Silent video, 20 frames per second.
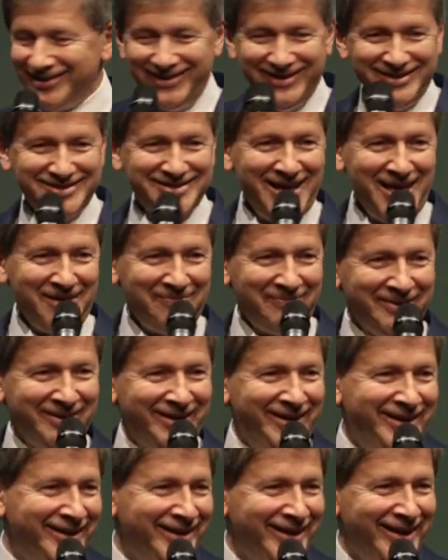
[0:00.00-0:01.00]
things
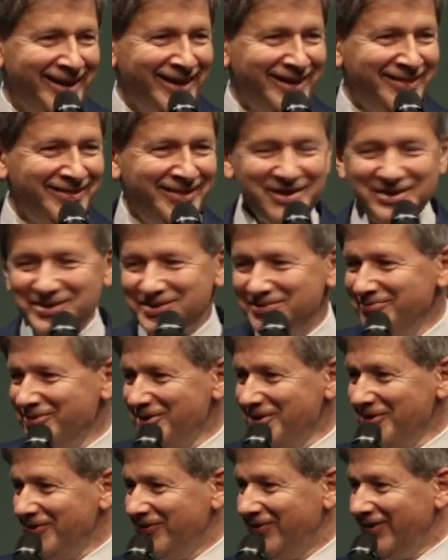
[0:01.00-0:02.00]
happen, things
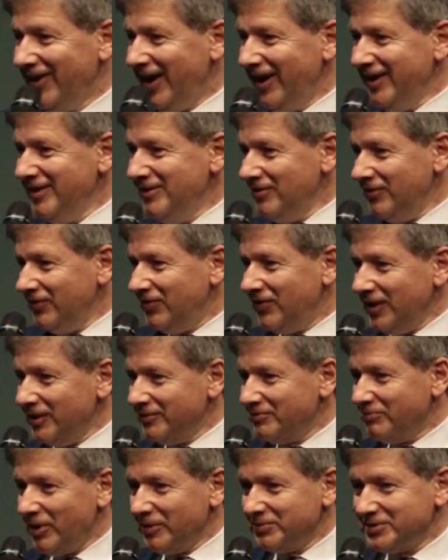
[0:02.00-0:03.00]
move, a new
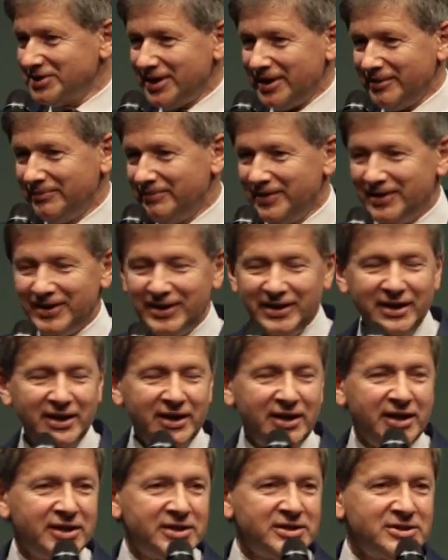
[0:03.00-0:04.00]
thing pops up.
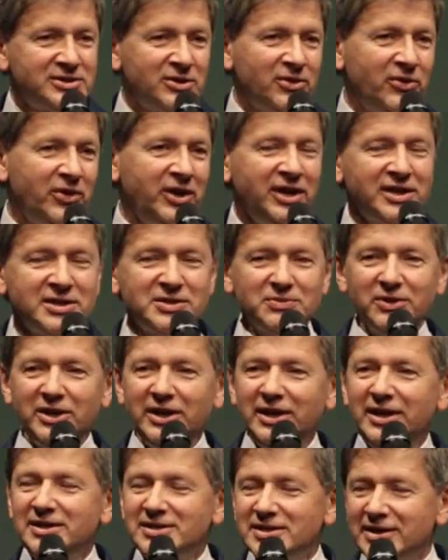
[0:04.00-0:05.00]
So here's what
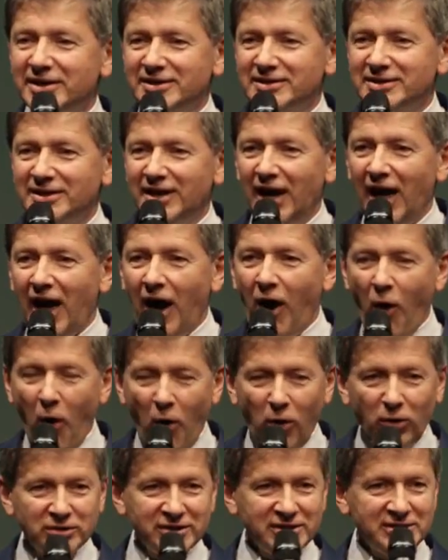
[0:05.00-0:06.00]
he does
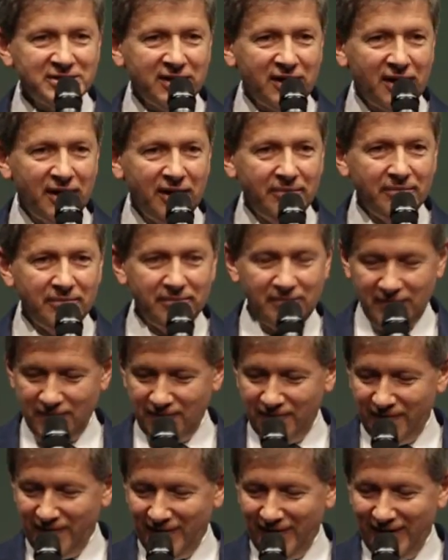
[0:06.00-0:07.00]
all the time.
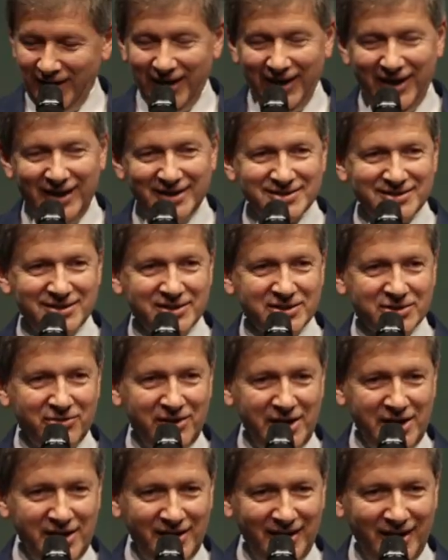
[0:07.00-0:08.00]
Gets the
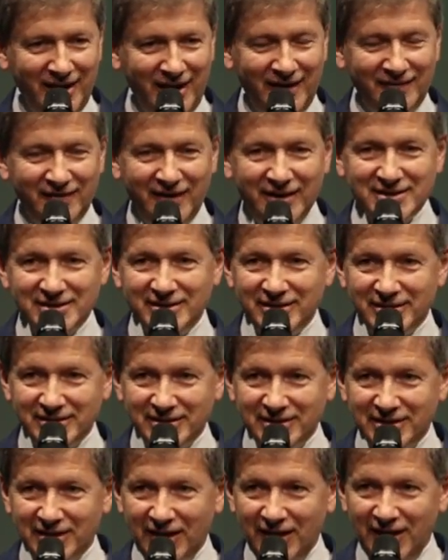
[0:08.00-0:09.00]
screen and does
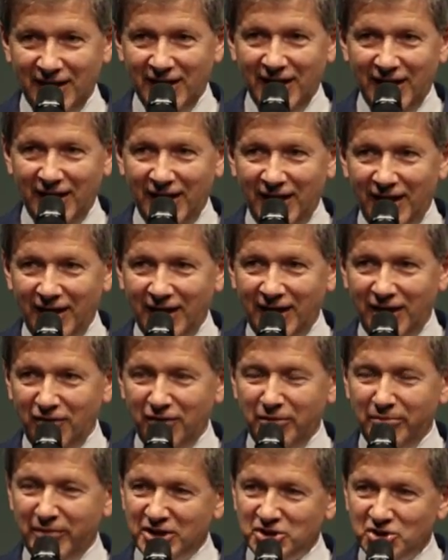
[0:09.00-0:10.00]
this. Can
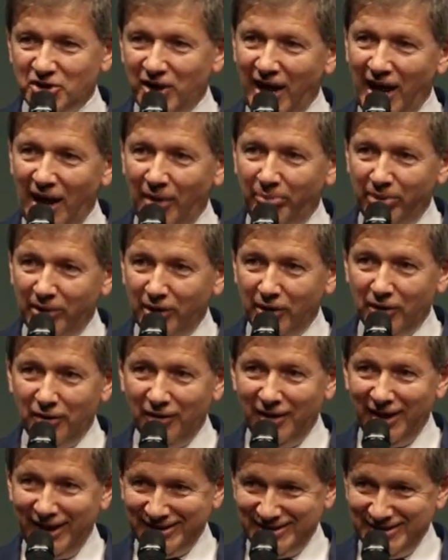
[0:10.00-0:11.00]
you imagine Apple
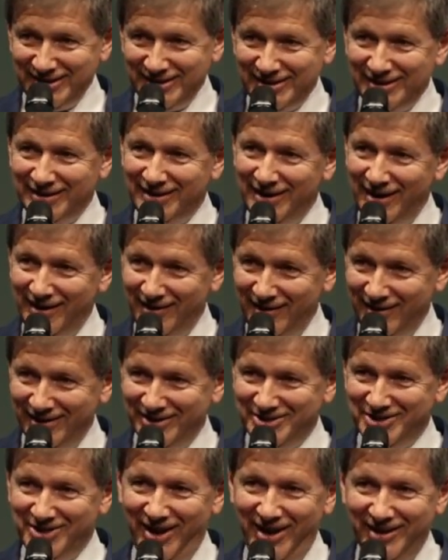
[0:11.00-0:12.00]
collecting the data,
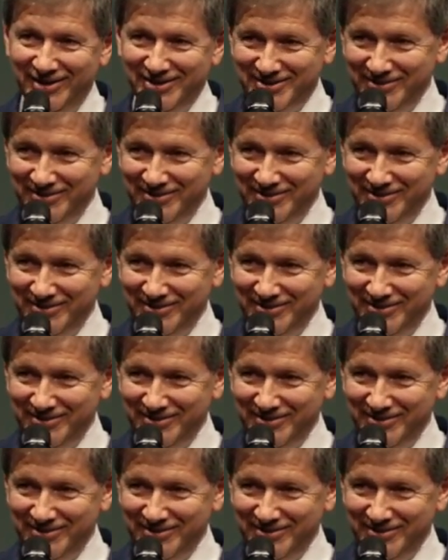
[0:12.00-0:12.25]
trying